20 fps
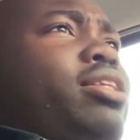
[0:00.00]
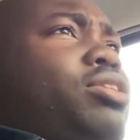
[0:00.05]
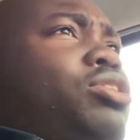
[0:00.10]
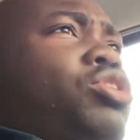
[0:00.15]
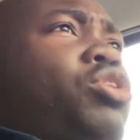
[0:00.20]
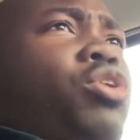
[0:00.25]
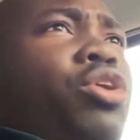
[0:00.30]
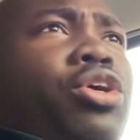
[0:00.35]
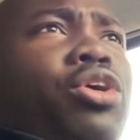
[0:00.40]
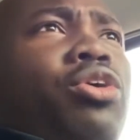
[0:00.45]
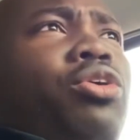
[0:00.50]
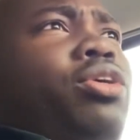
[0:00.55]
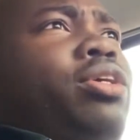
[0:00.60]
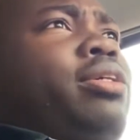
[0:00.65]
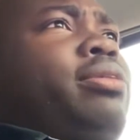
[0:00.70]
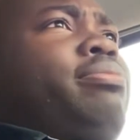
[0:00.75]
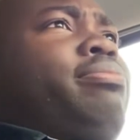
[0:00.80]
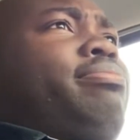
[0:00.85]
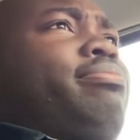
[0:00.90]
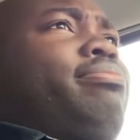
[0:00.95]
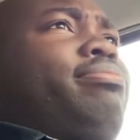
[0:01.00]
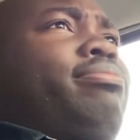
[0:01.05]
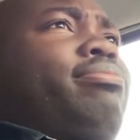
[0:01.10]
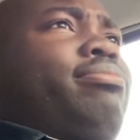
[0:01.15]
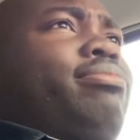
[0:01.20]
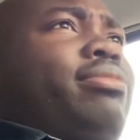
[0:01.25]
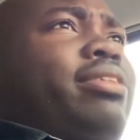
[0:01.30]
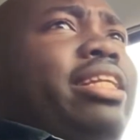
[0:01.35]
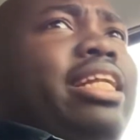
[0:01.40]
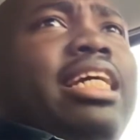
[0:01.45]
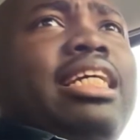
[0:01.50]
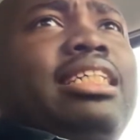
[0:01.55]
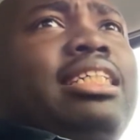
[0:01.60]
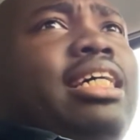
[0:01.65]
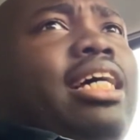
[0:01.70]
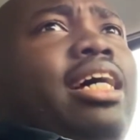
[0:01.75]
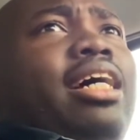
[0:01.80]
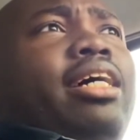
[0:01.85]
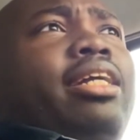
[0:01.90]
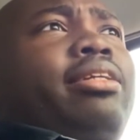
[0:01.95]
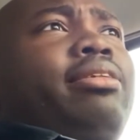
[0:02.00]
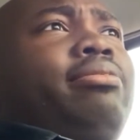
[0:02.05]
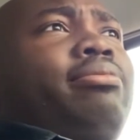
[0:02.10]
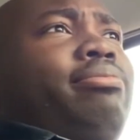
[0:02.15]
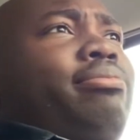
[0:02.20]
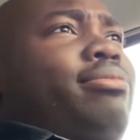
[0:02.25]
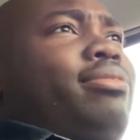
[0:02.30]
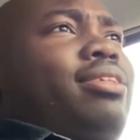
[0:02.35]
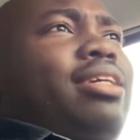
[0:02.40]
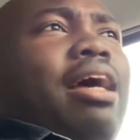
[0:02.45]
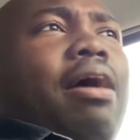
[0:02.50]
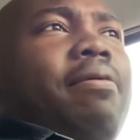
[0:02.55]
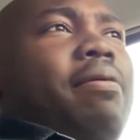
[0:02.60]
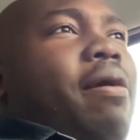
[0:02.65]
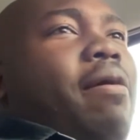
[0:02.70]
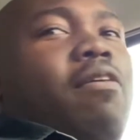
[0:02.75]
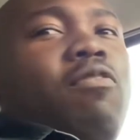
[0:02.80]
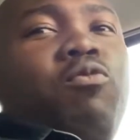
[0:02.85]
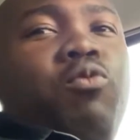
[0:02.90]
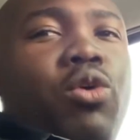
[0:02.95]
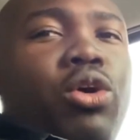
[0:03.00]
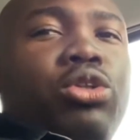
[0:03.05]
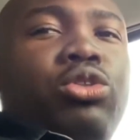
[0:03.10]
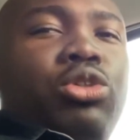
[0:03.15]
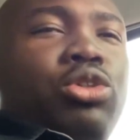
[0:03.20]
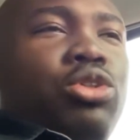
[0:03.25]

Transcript: Toyota, Nissan. I've worked